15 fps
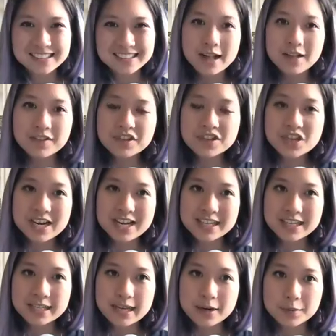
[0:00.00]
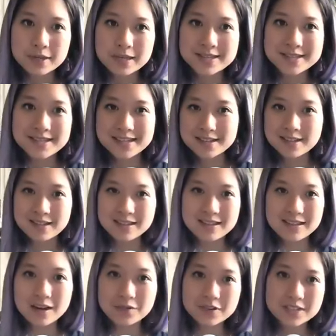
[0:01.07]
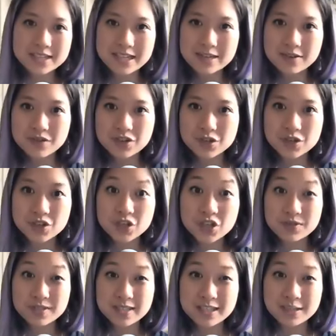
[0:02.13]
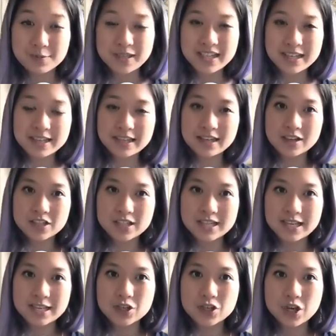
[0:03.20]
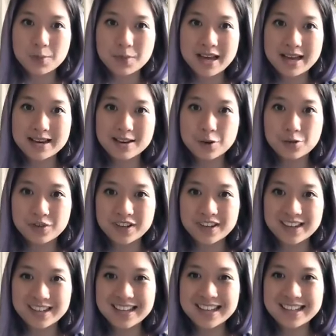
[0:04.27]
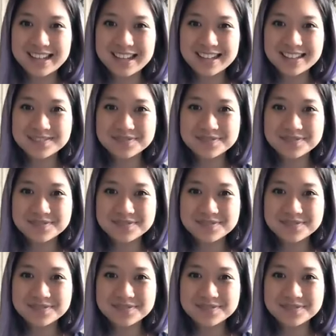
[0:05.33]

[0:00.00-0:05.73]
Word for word: I'll have to check it now because the, the yeah. offers kind of shifted a bit and then I'll just like drop right. that over again. Yeah.